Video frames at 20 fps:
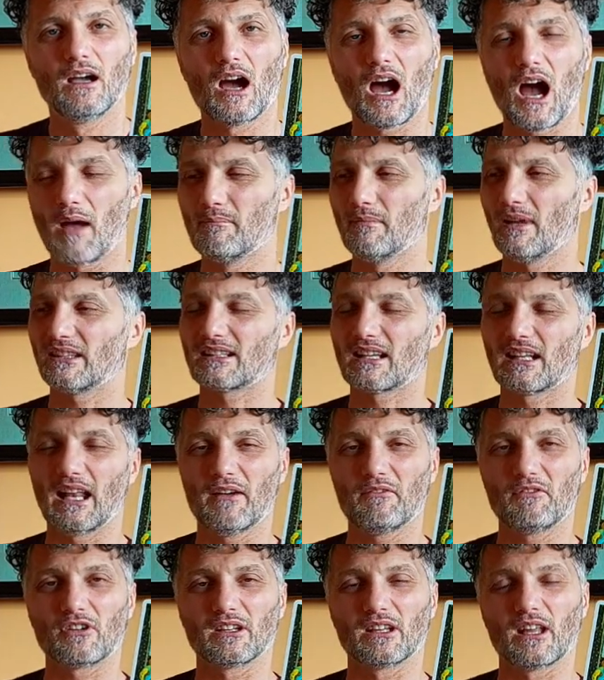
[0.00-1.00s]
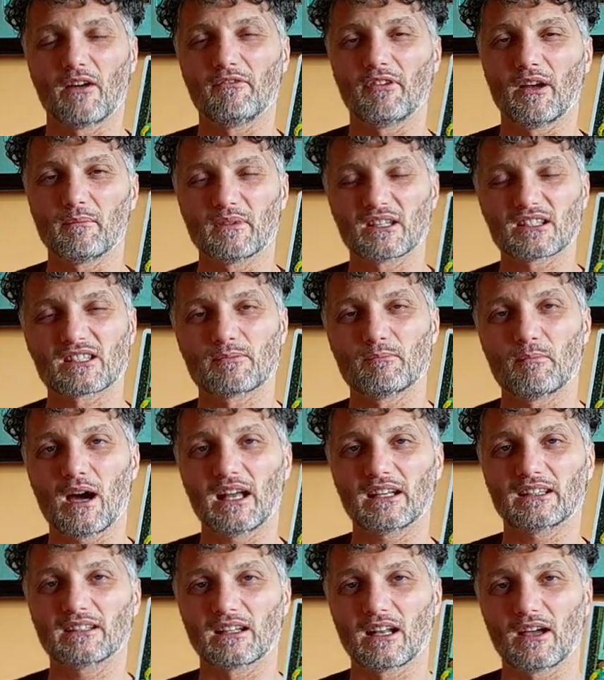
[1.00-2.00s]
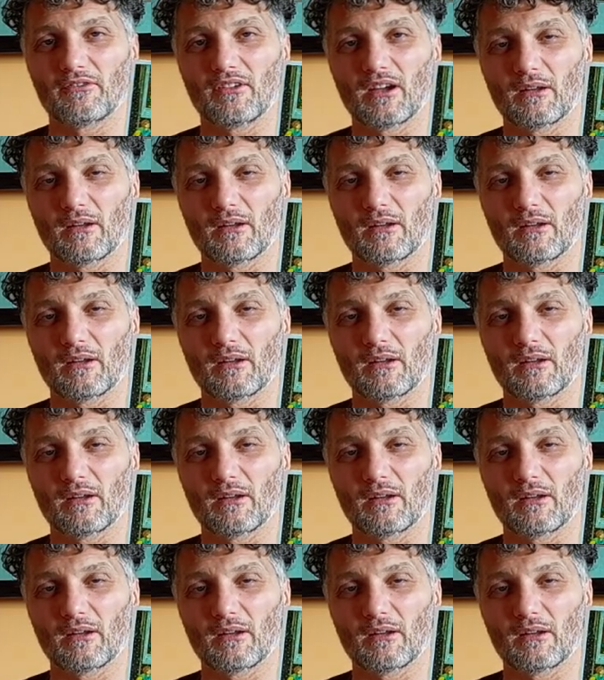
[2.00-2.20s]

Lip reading: I'm not clever enough. I'm not smart enough.